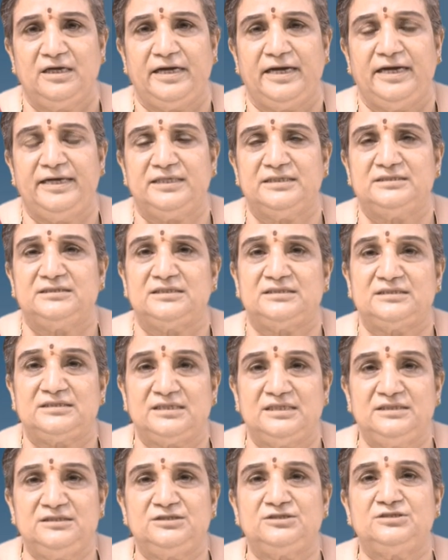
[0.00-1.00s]
It is a
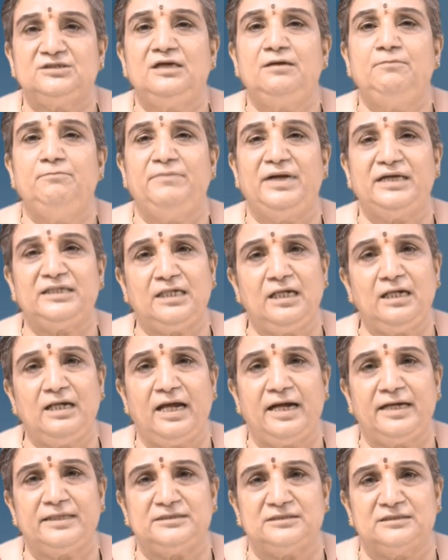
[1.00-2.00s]
central metal
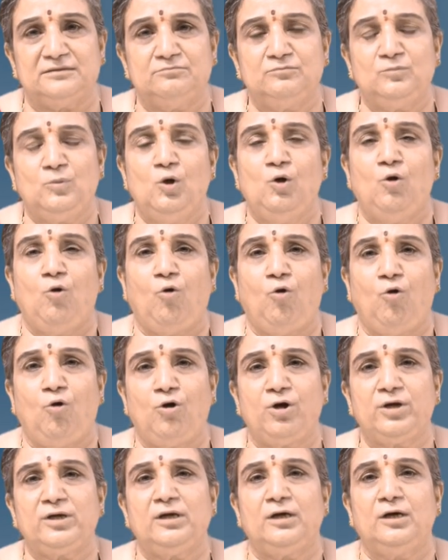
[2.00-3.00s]
atom
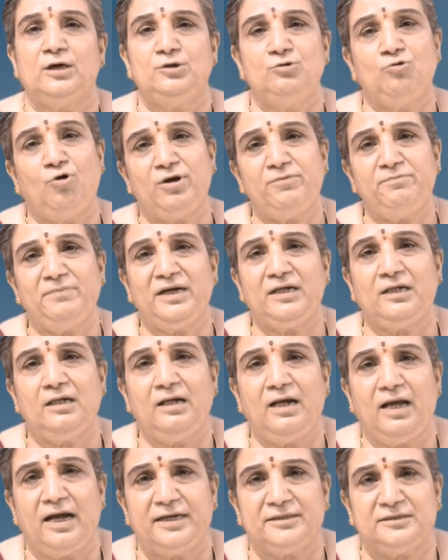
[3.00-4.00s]
or a non-metal
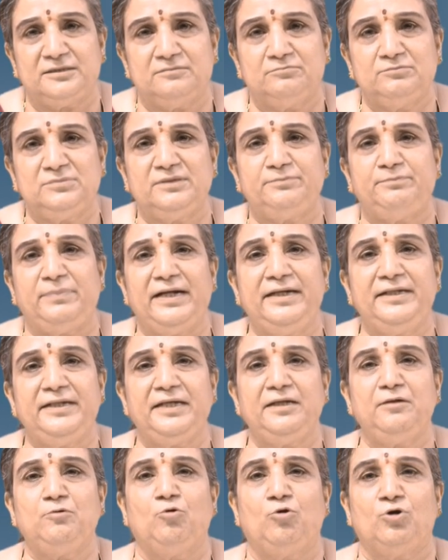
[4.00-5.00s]
atom
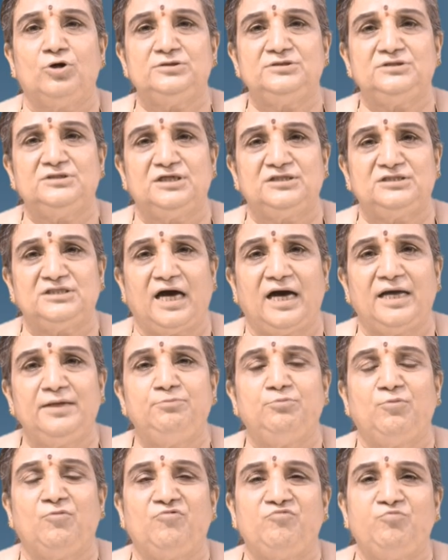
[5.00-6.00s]
depending on the
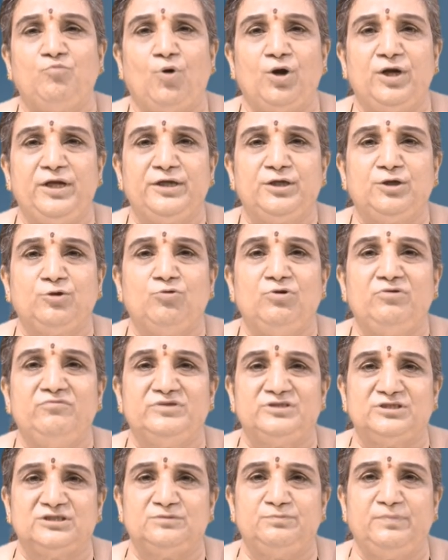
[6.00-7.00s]
type of molecule
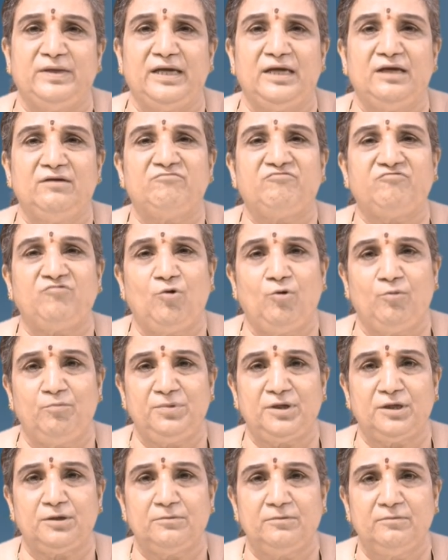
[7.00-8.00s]
which is being
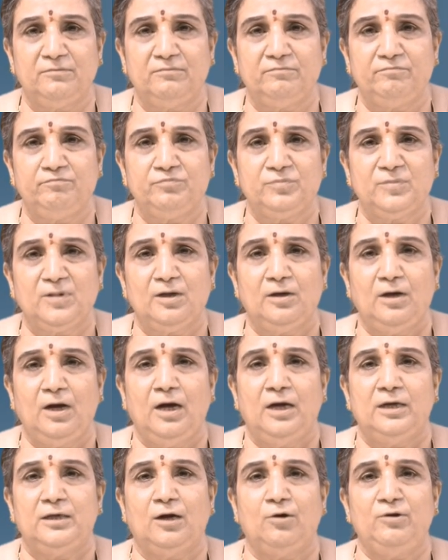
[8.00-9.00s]
formed.
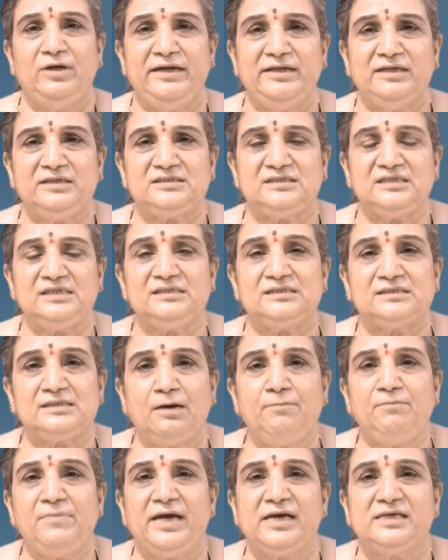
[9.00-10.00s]
Now, let us see
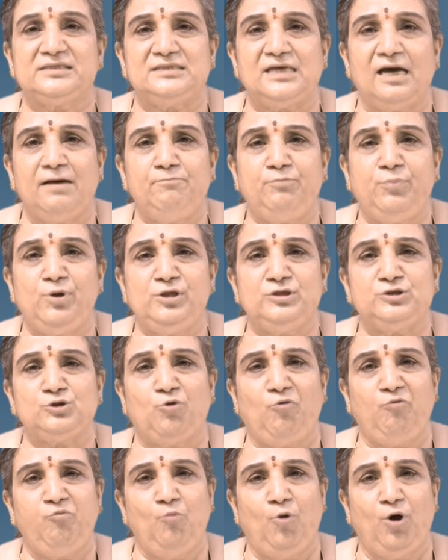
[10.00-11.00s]
some examples
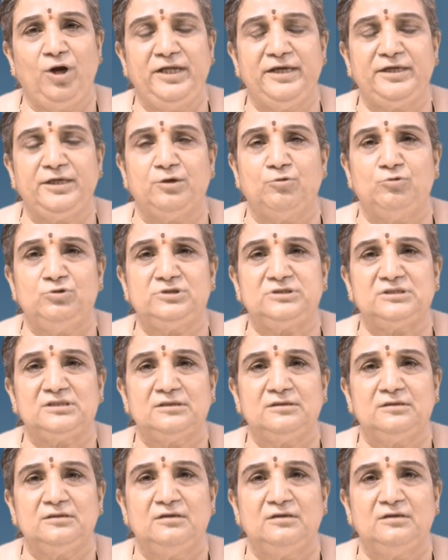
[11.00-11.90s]
of molecules